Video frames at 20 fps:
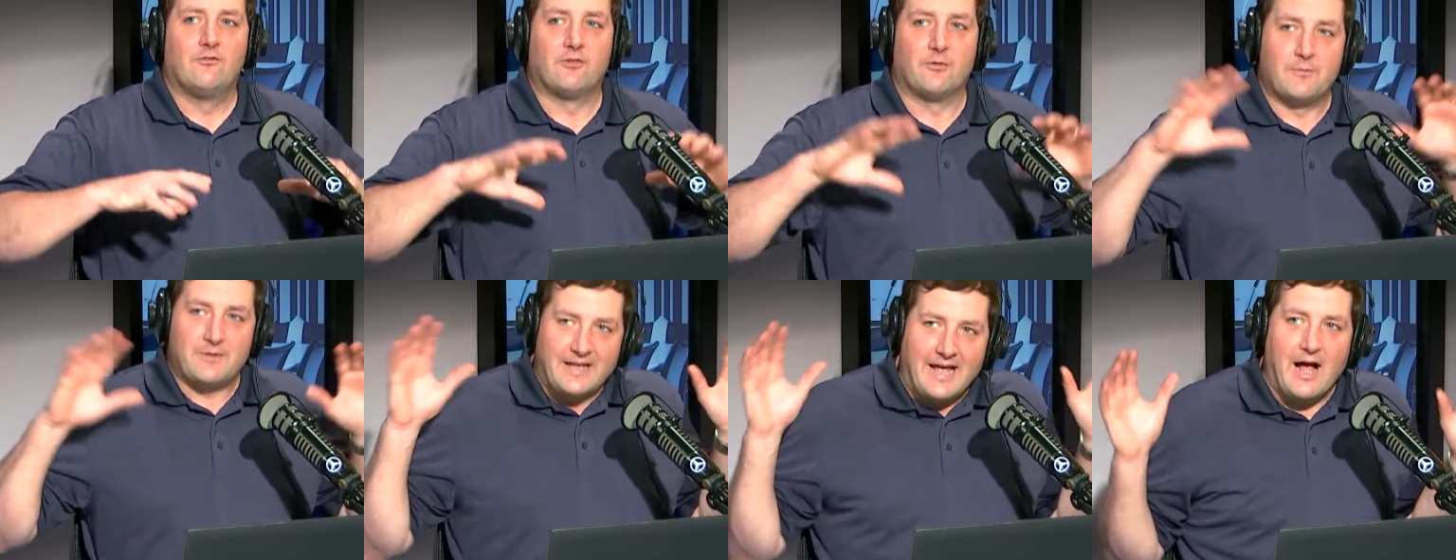
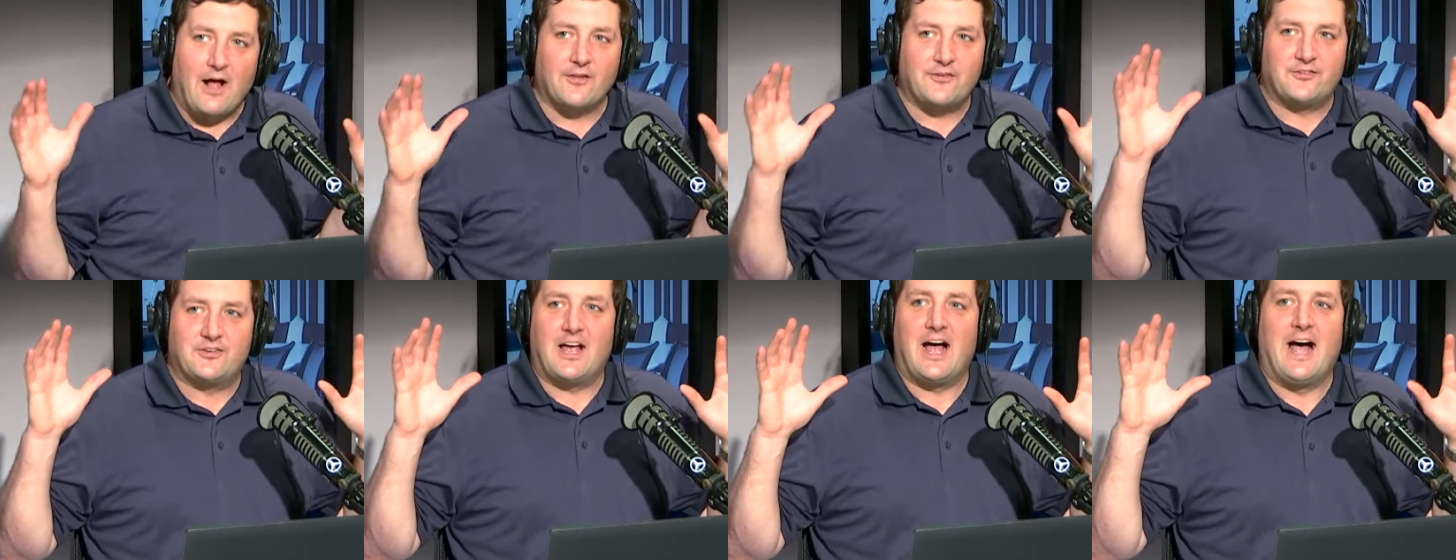from the
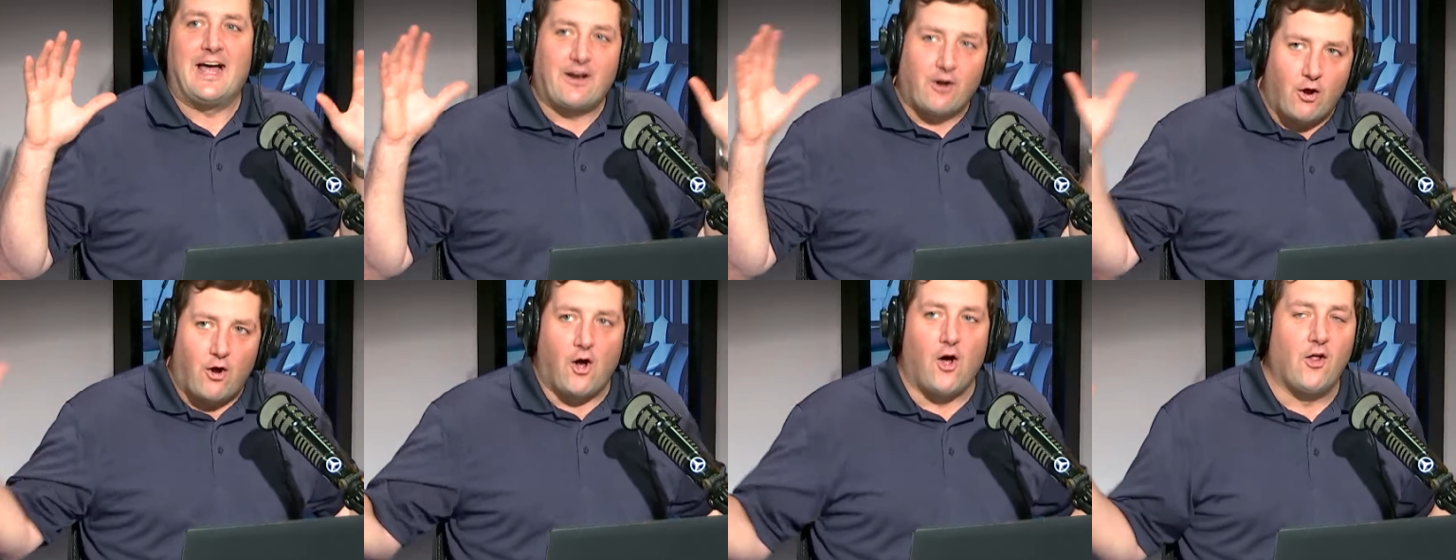
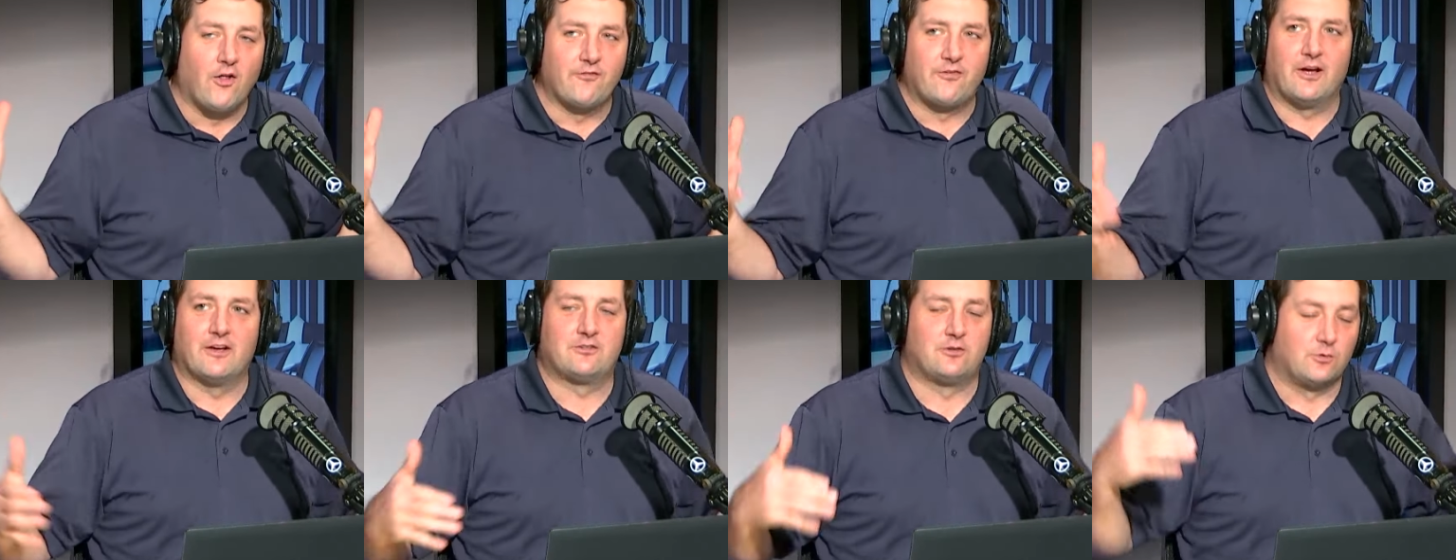outside, all
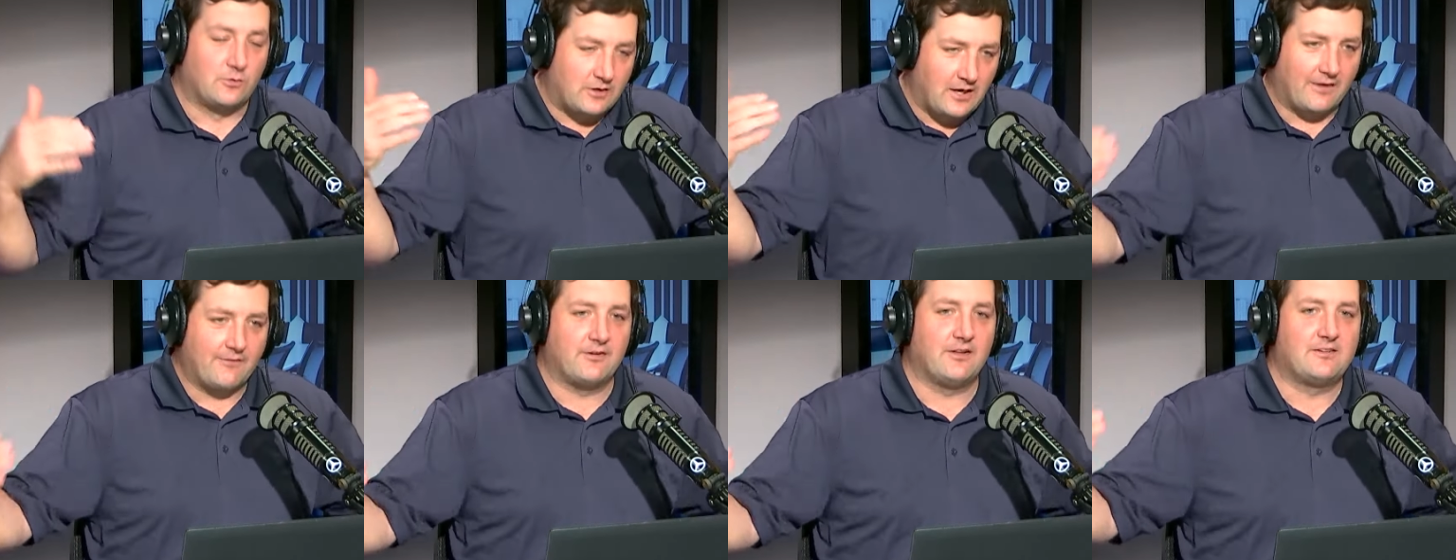of us who
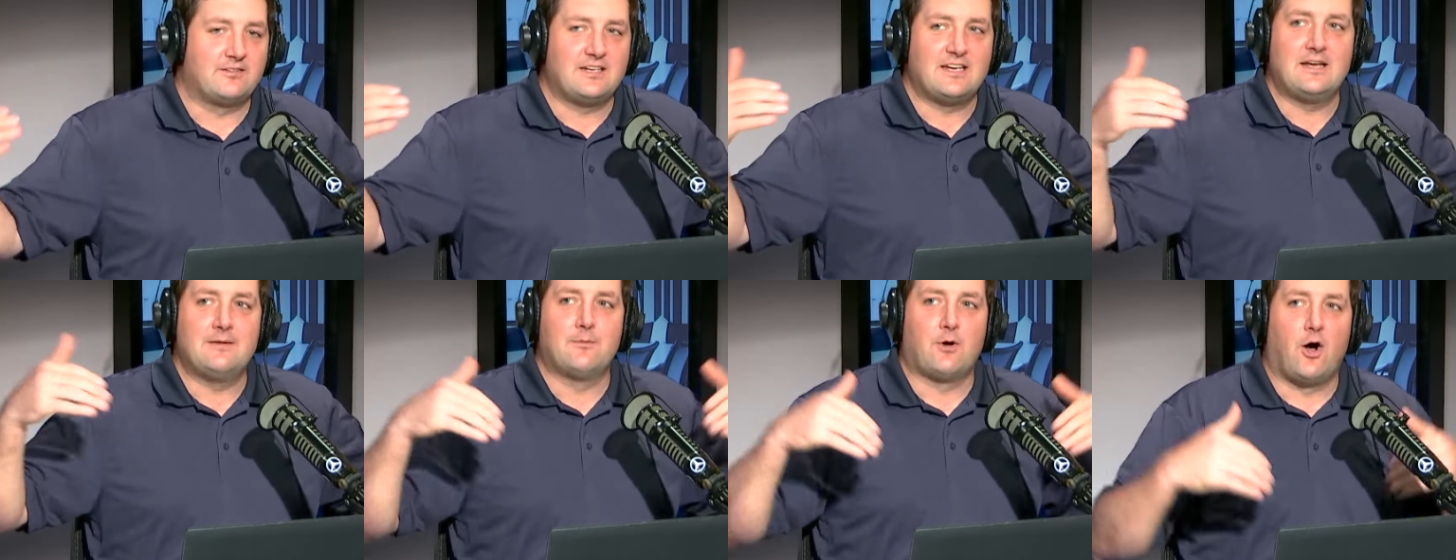cover the
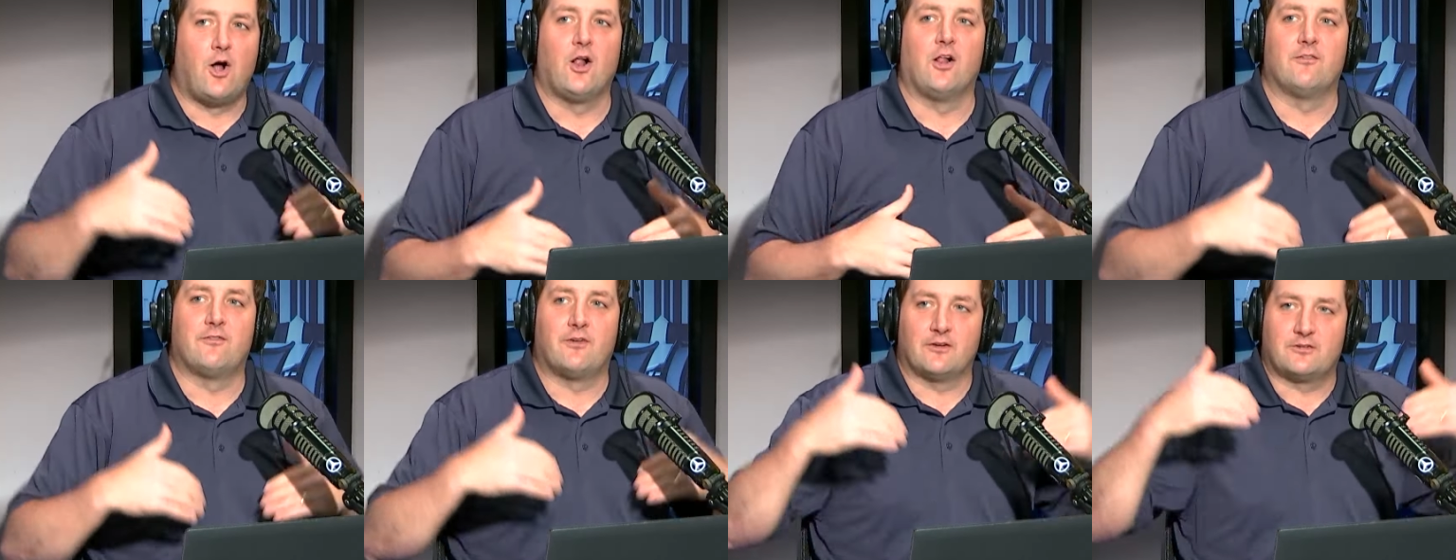team,
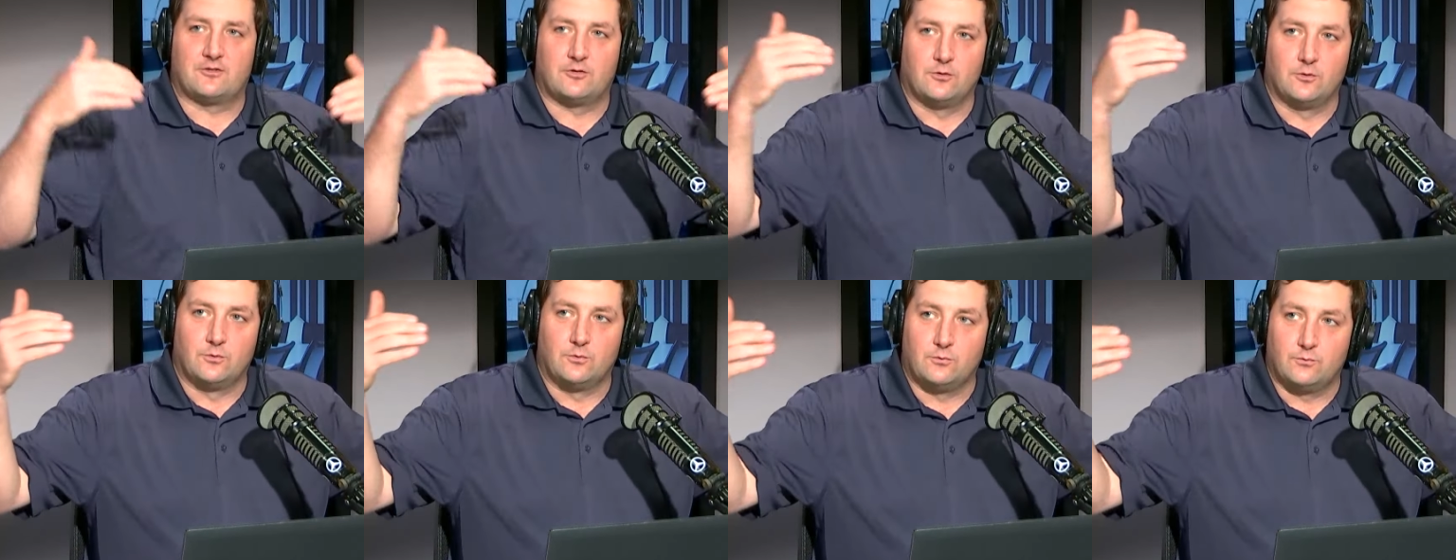all of us
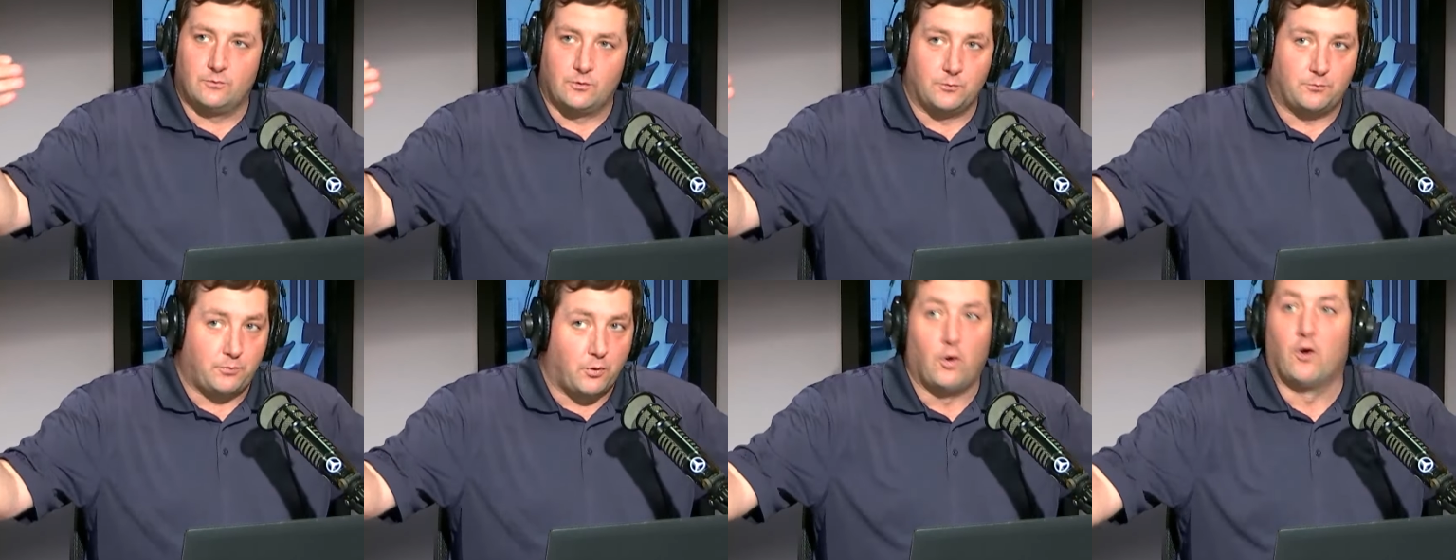who
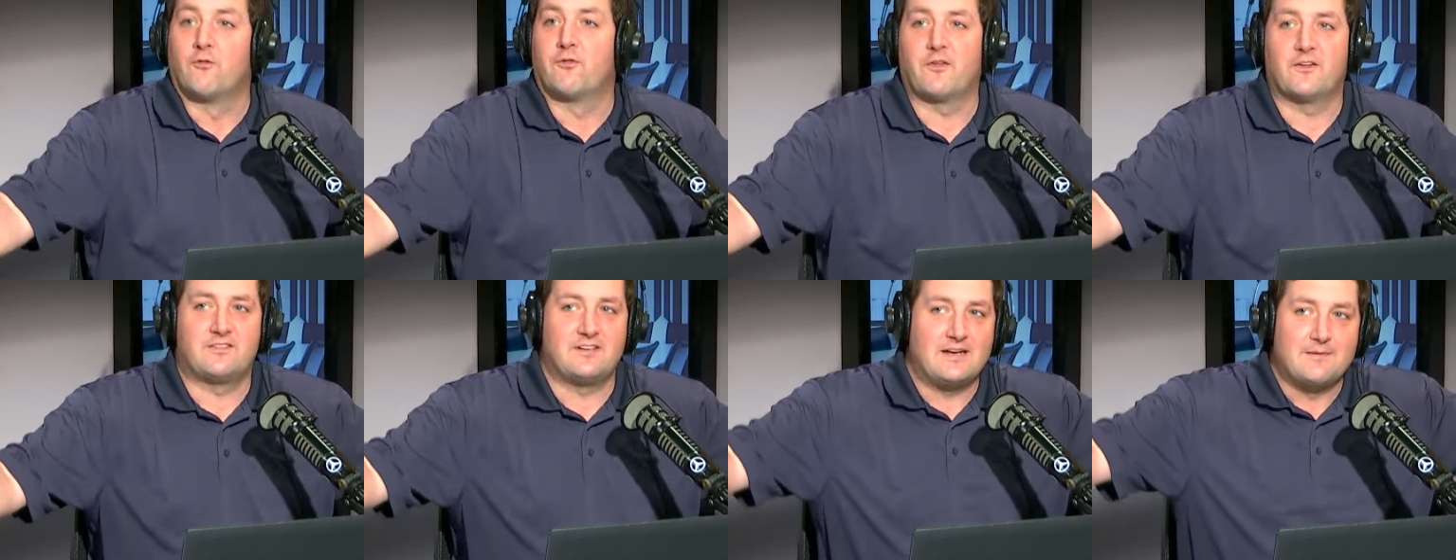pull
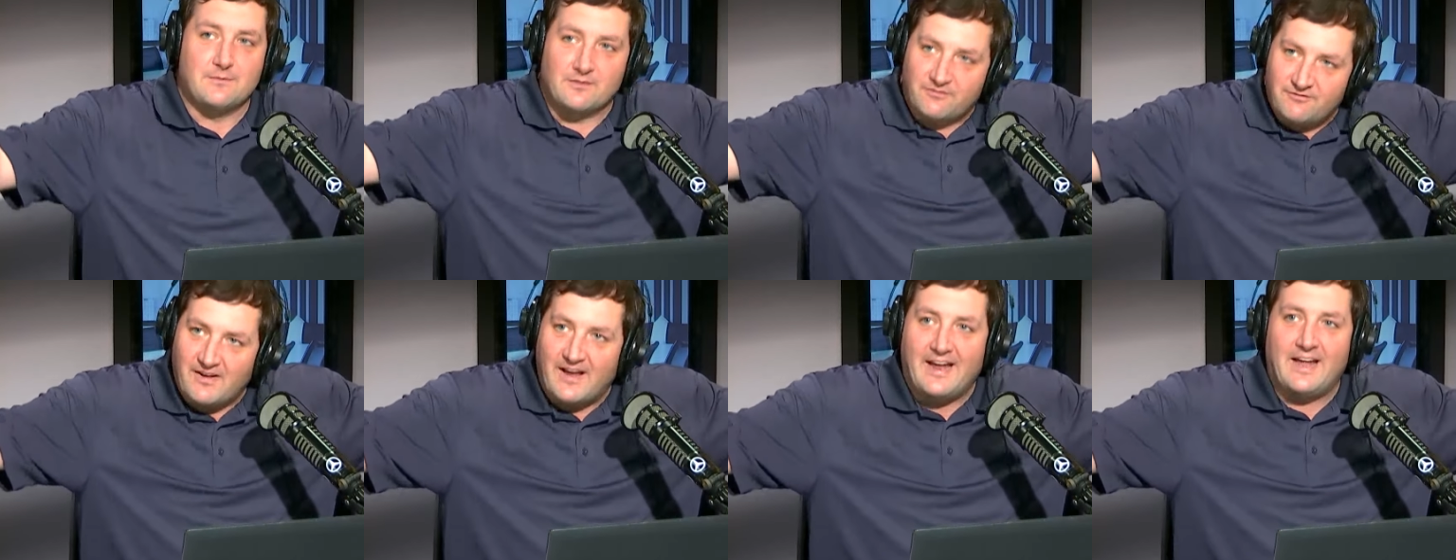for the team,
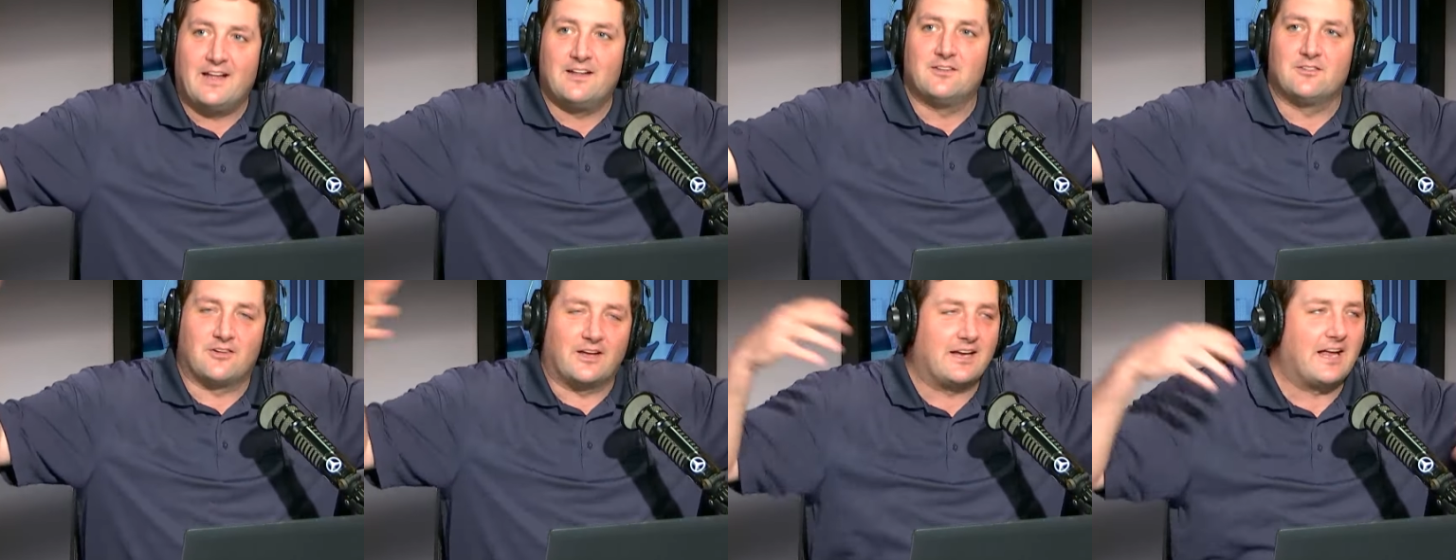the
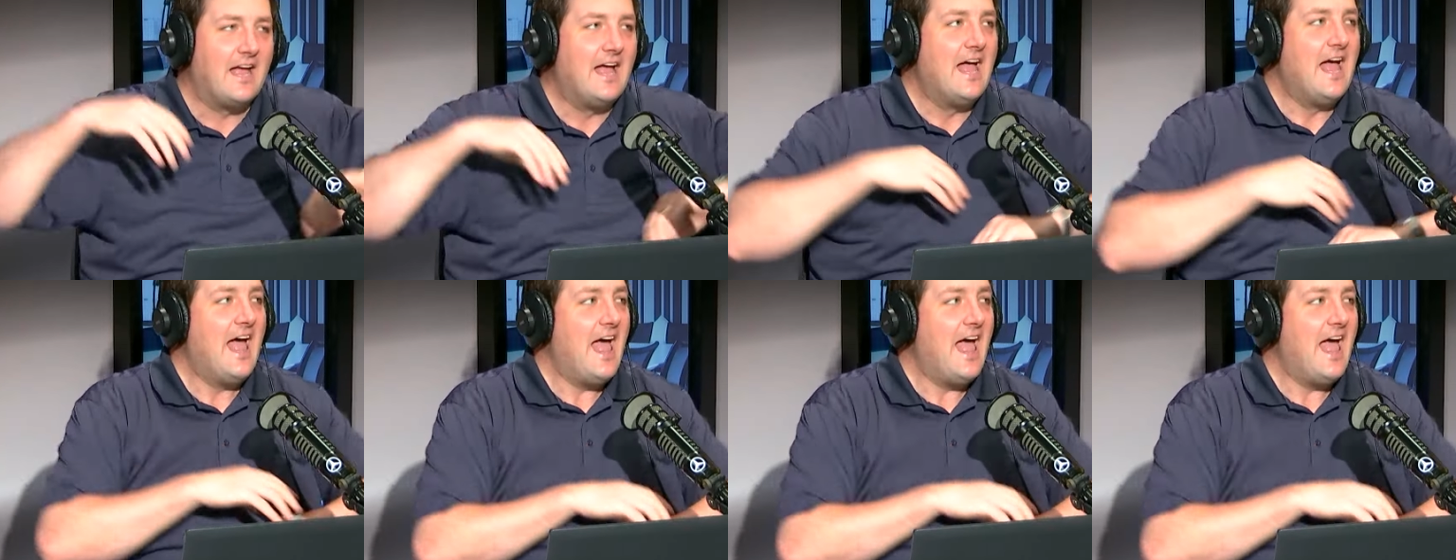fans, like